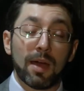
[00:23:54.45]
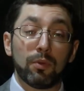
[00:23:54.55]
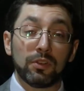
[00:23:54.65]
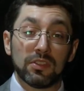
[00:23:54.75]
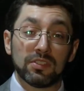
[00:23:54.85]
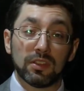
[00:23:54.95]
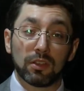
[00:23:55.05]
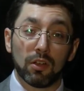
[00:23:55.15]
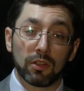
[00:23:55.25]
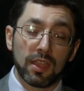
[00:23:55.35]
point in the
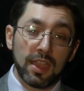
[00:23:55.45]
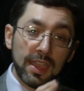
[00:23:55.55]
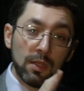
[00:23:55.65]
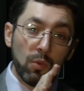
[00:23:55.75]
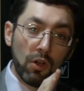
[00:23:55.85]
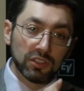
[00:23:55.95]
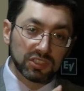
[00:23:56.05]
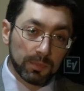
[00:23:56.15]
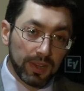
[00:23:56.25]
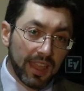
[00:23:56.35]
synagogue. It
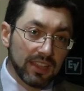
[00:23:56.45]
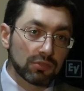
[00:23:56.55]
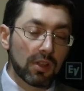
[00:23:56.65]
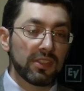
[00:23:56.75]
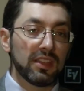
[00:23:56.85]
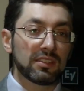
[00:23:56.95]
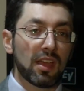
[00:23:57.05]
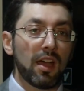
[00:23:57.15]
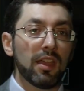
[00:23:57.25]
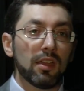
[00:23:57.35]
was placed throughout the
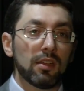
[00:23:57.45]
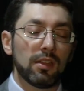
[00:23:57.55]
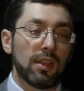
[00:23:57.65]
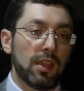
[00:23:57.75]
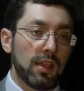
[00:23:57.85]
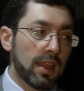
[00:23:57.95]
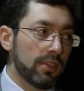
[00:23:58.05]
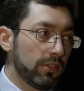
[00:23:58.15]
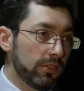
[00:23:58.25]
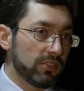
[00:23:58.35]
entire
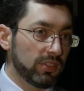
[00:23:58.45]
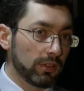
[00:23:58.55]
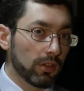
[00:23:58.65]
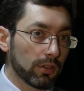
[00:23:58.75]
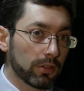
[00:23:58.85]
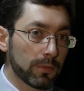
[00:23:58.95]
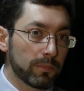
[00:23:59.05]
length of the synagogue.